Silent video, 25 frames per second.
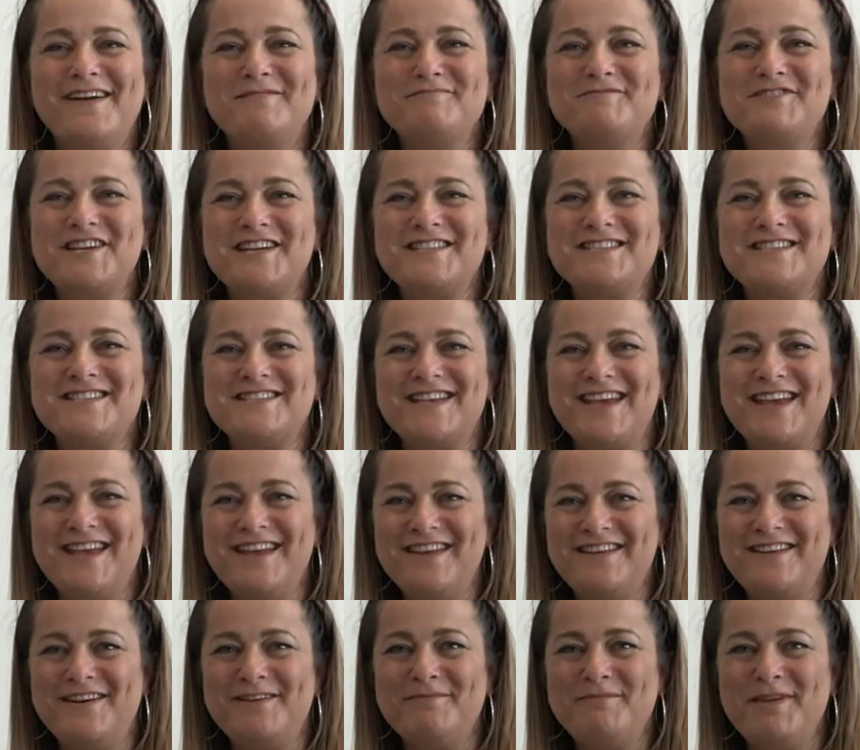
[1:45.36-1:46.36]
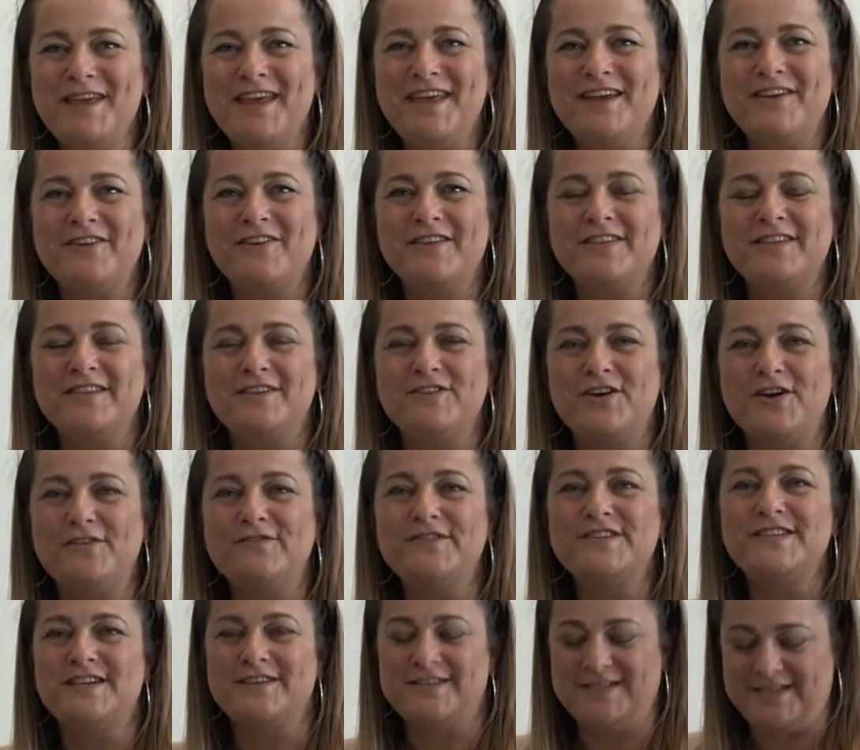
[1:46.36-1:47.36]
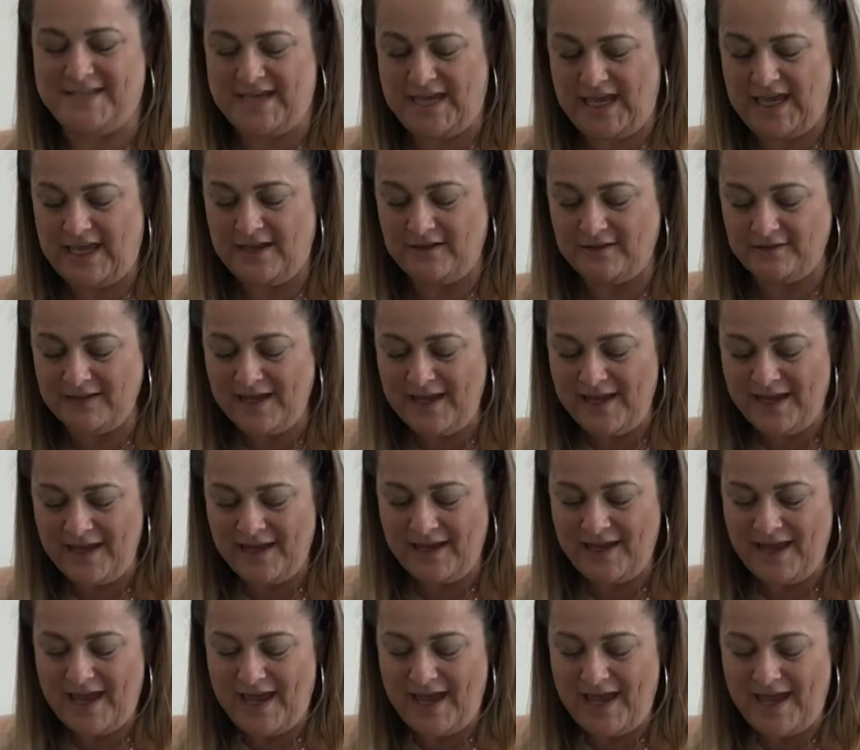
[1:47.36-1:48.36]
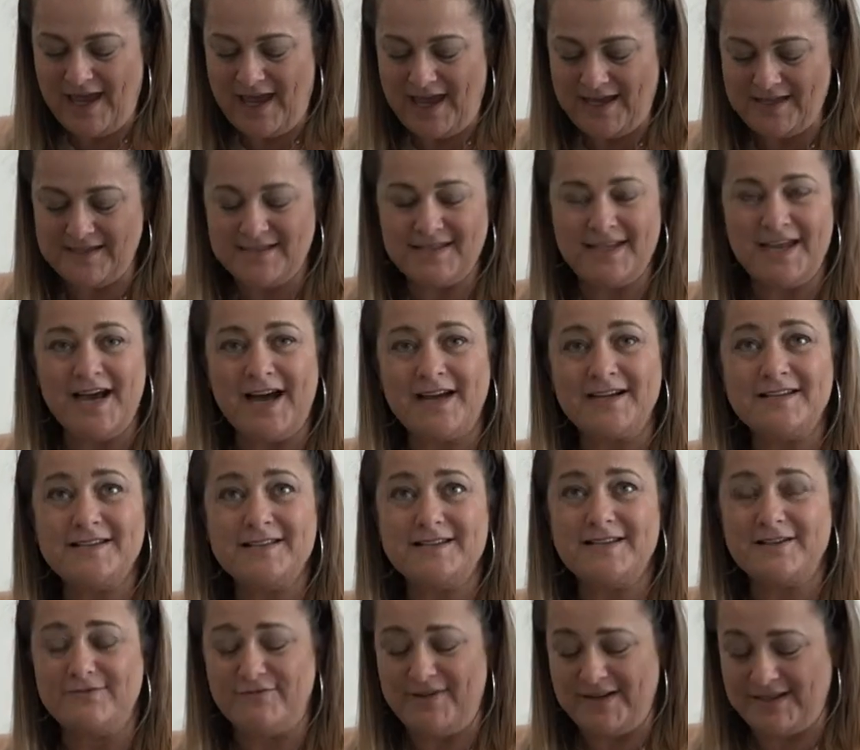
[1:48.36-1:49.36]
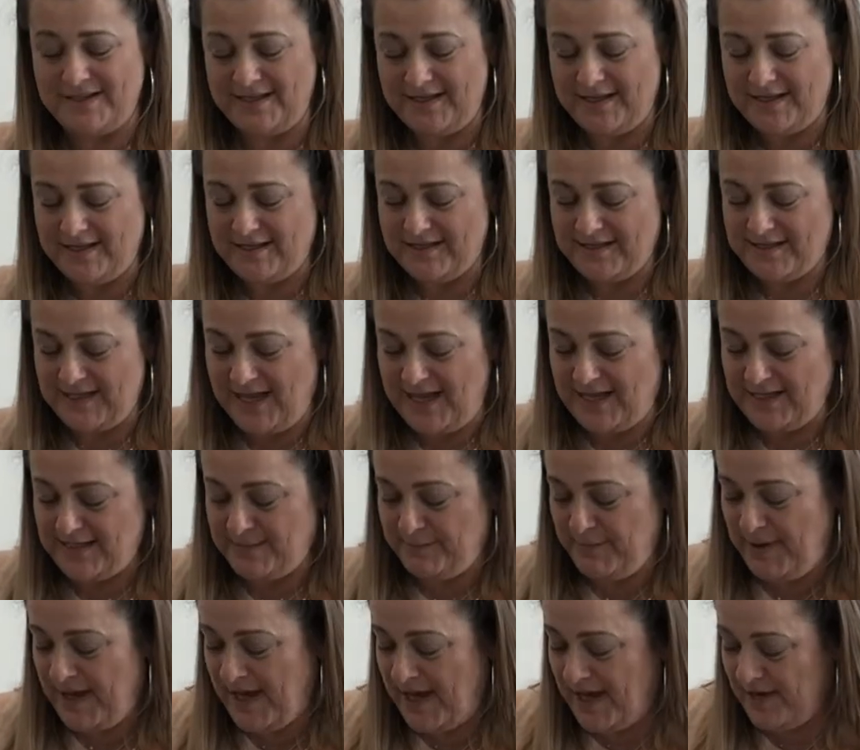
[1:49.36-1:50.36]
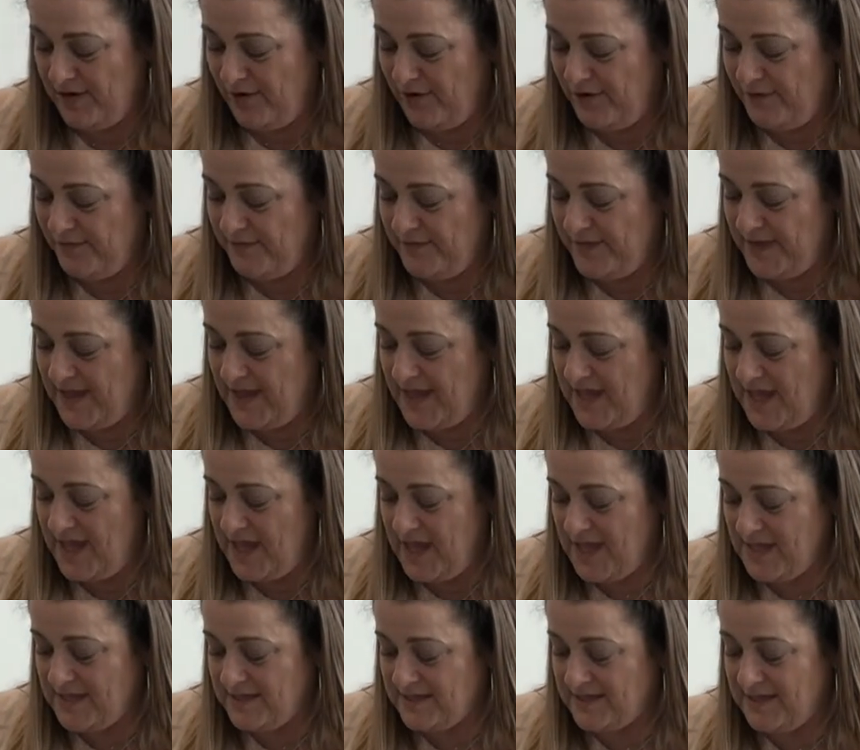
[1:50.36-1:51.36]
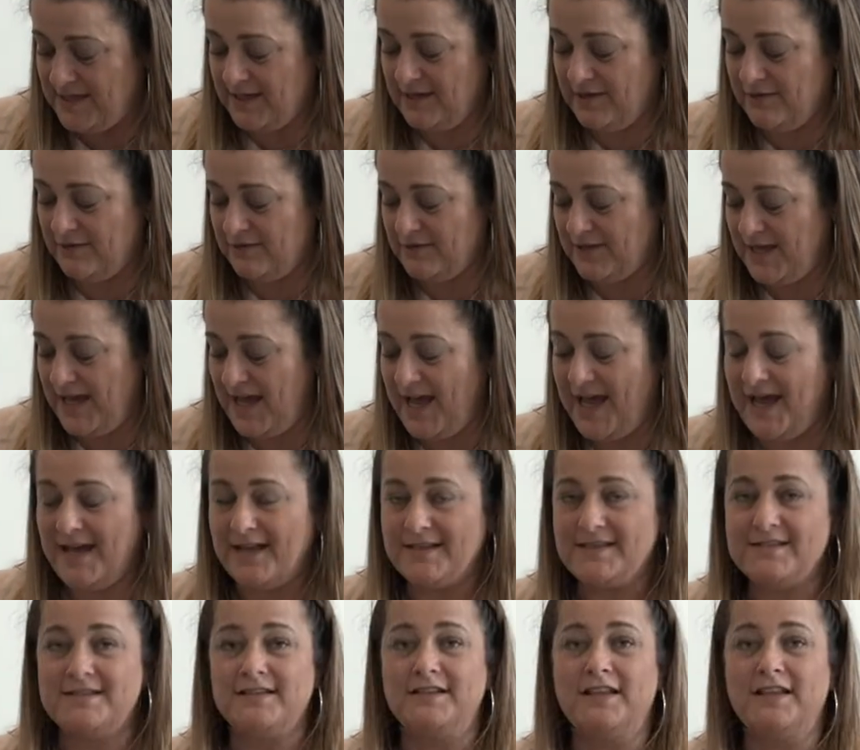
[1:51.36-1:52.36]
I'm Justine. I'm here at the Novotel St Kilda as the artist in residence as part of the St Kilda Arts